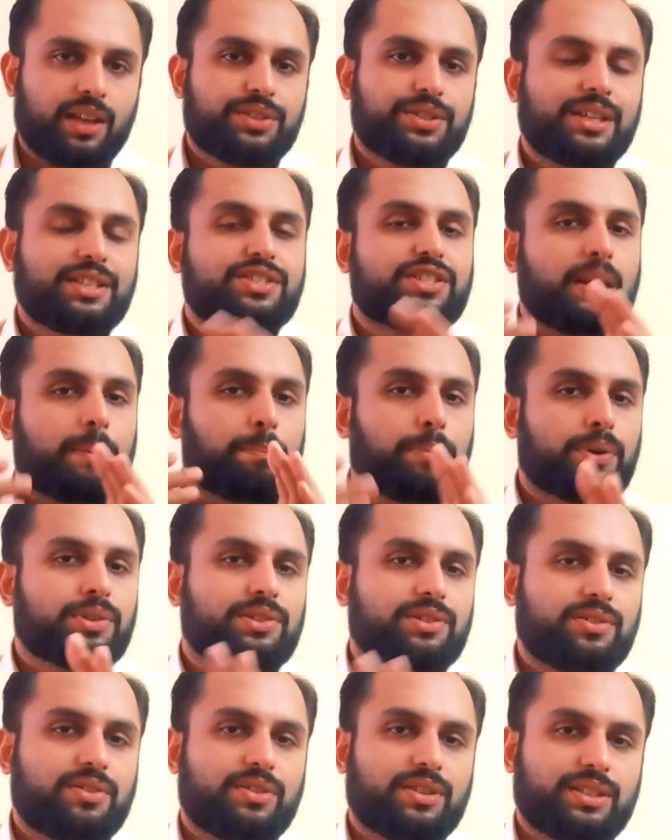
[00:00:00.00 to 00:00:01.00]
Such
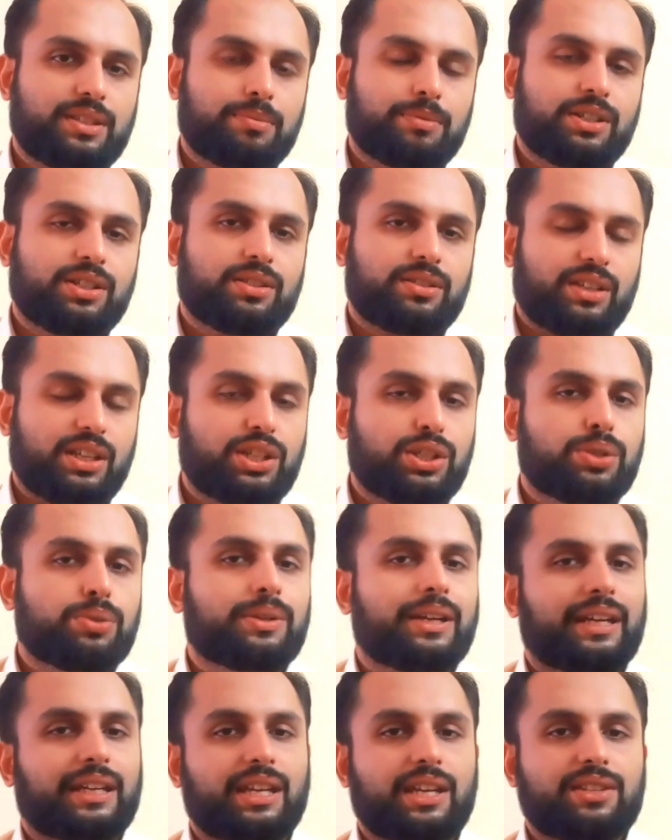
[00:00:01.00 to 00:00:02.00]
depository receipt is
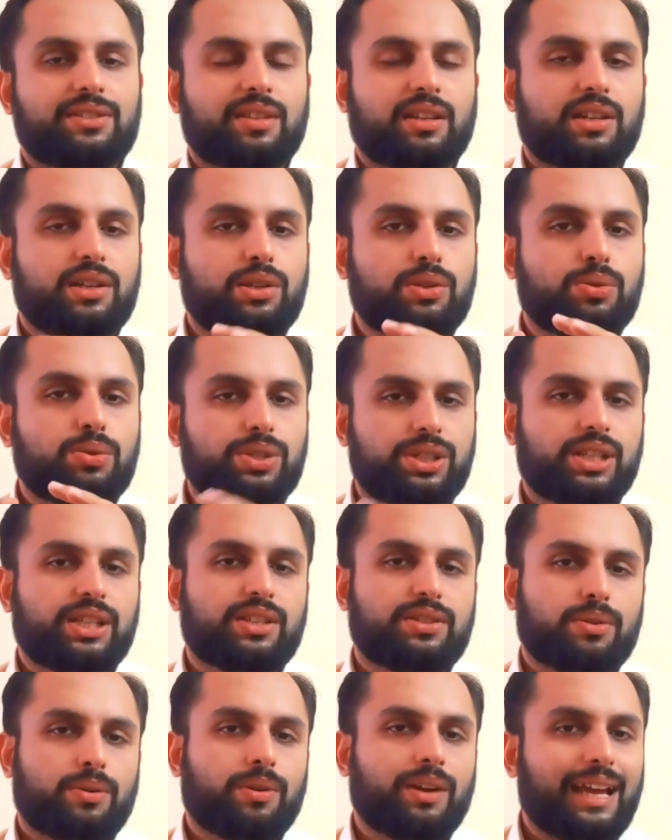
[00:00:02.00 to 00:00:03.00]
issued against new
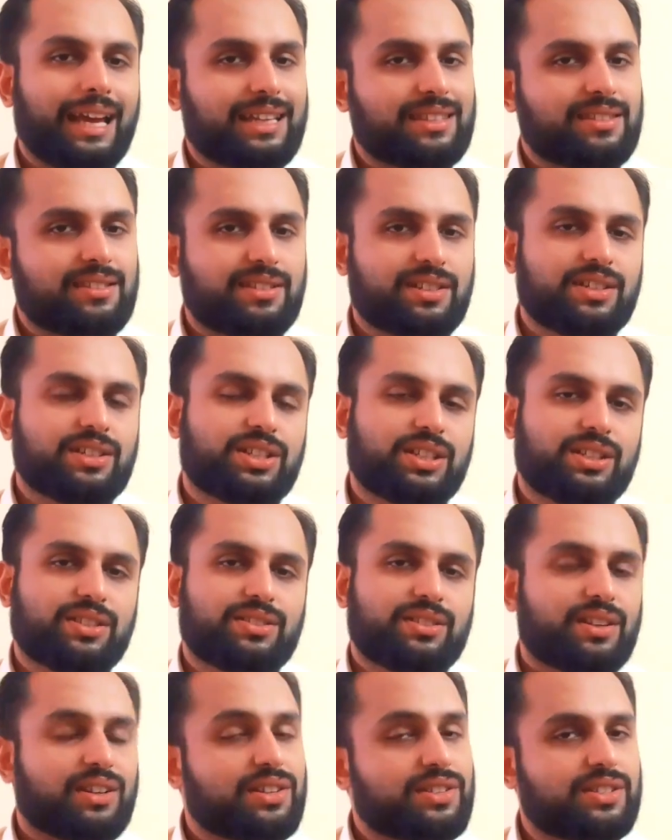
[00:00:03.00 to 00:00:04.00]
shares or existing
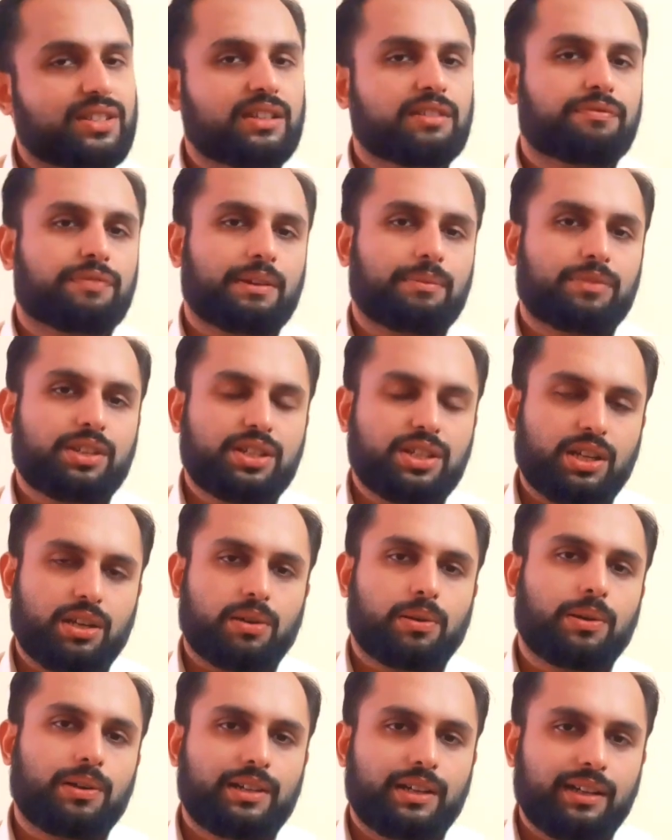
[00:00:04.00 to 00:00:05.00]
shares received from the
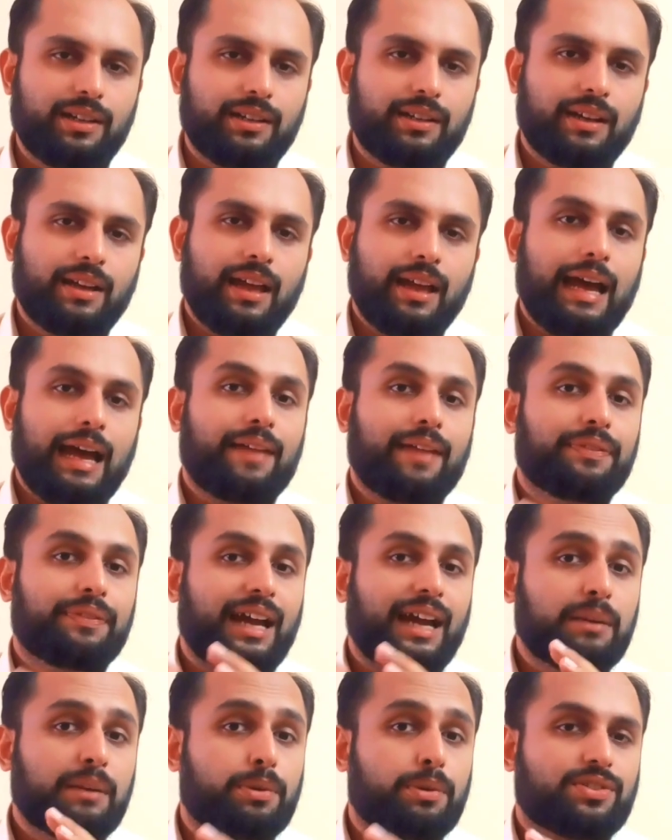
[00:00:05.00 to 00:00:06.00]
shareholder, and
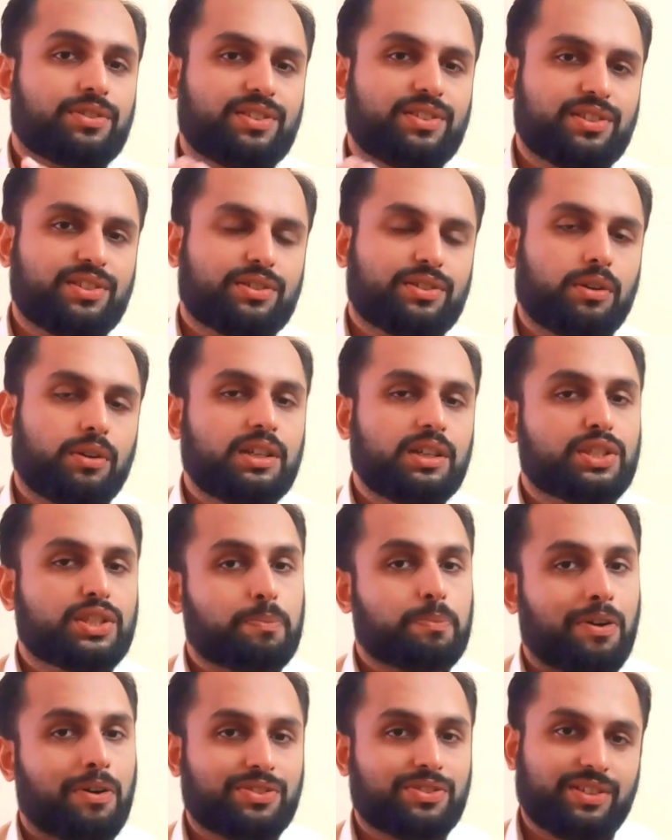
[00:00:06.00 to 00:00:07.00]
that process is called
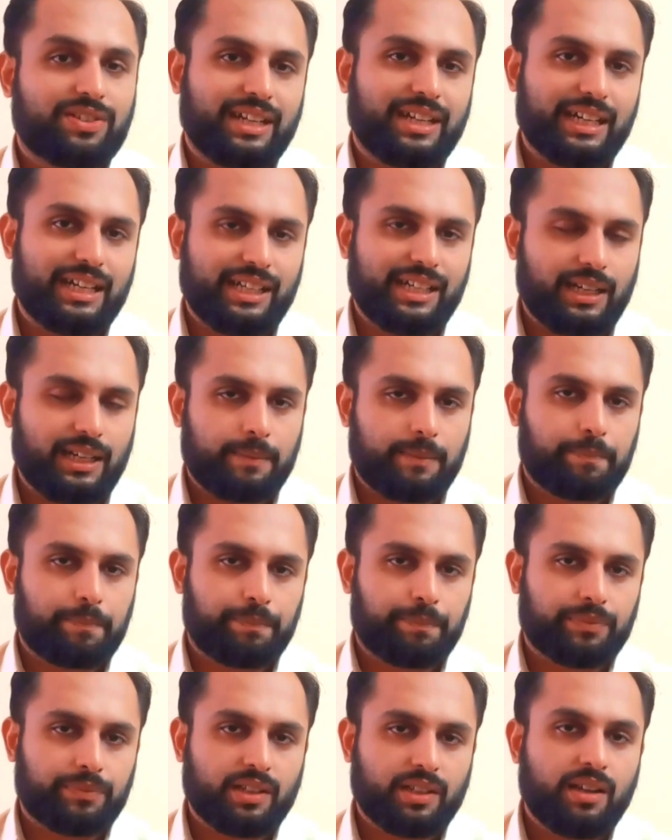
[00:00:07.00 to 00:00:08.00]
sponsored ADR.
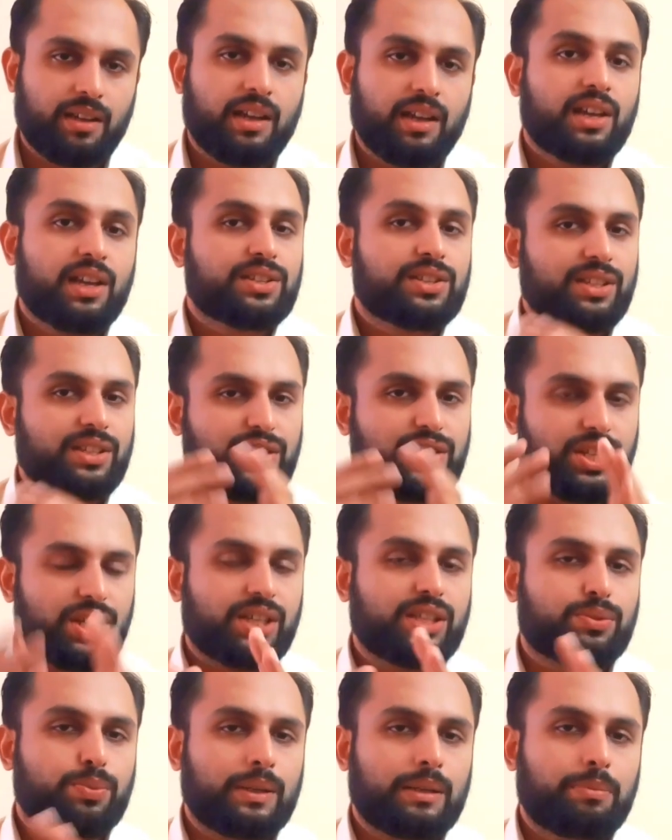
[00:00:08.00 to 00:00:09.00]
Such
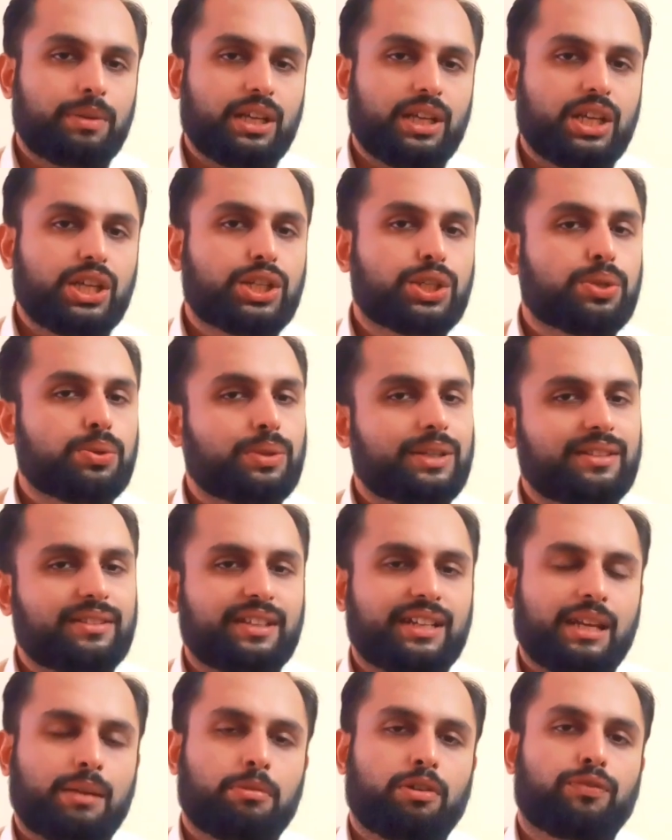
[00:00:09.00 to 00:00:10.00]
shares will be issued in
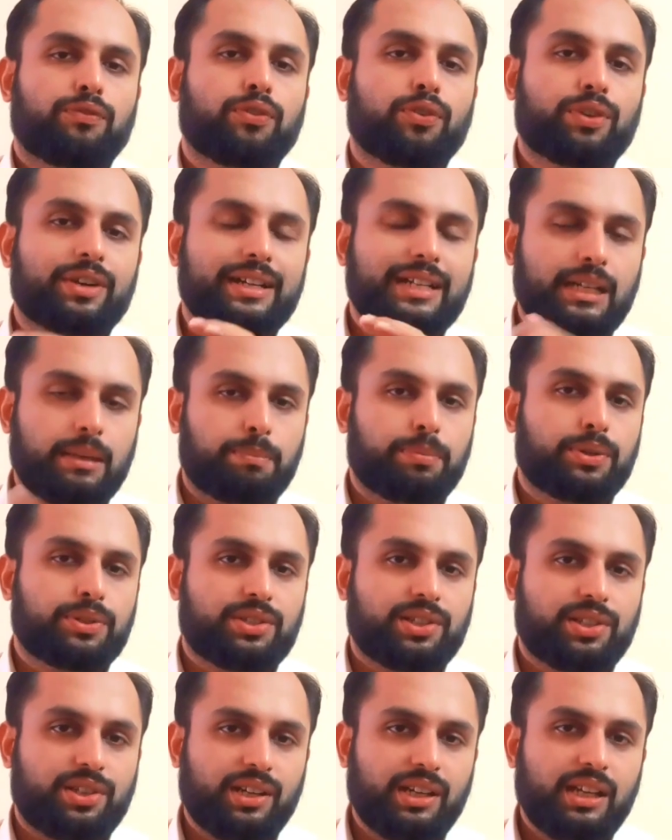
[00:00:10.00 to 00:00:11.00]
the name of foreign
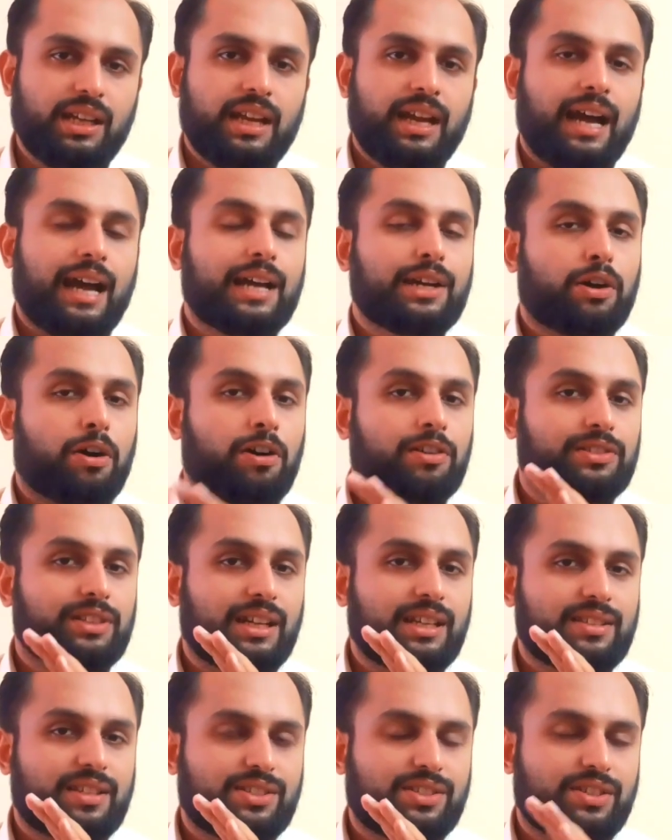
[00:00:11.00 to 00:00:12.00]
depository and
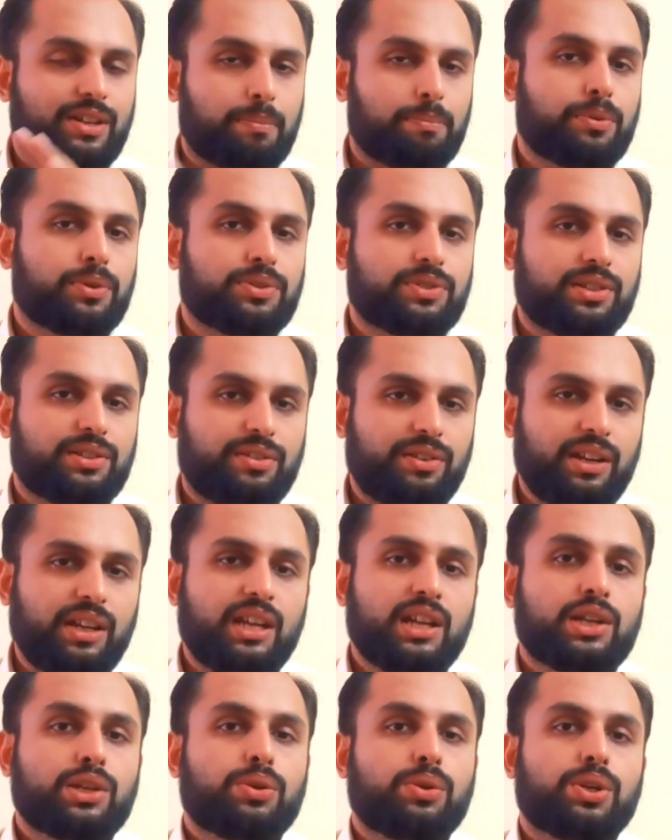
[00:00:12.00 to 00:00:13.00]
authorize such depository
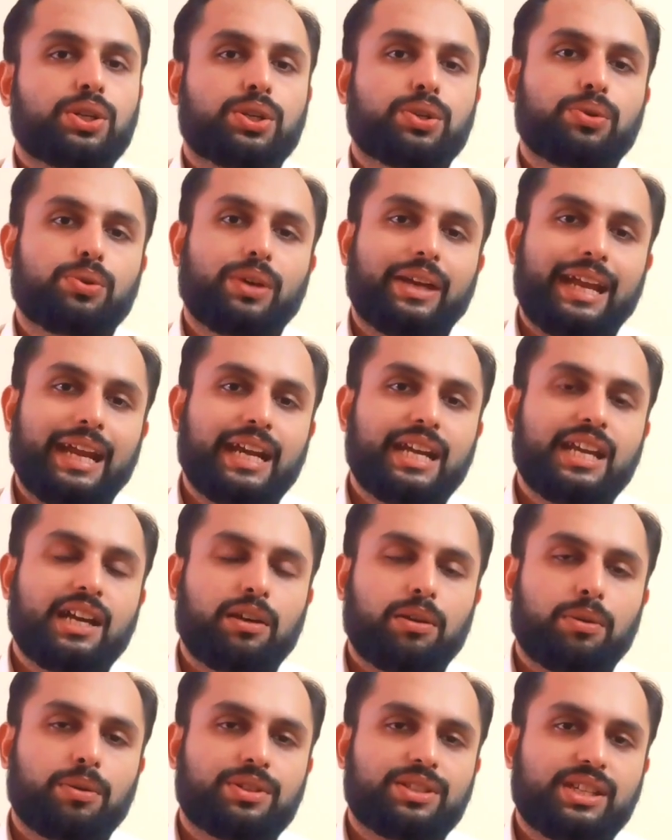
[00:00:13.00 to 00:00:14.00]
to issue
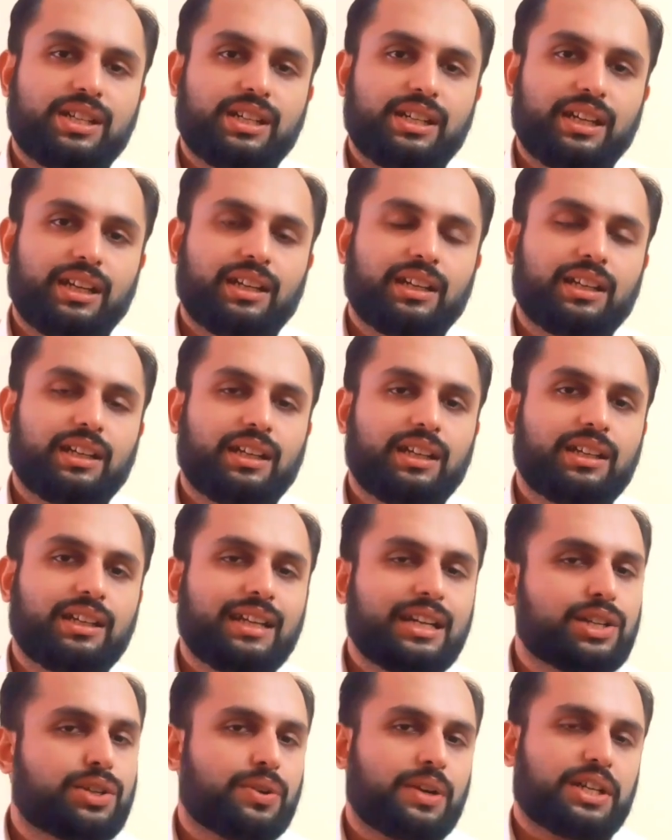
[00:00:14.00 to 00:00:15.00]
ADR or GDR in
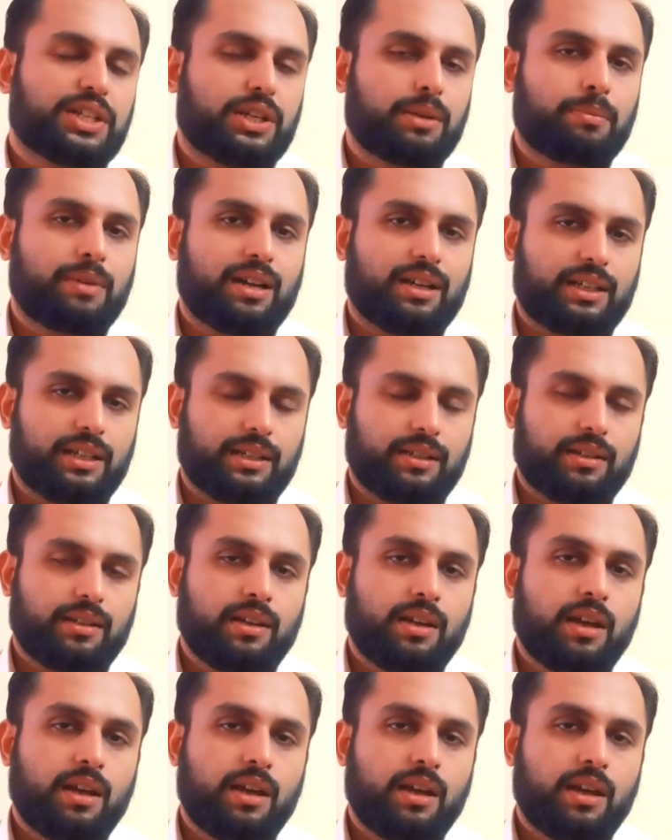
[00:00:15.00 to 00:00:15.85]
international market.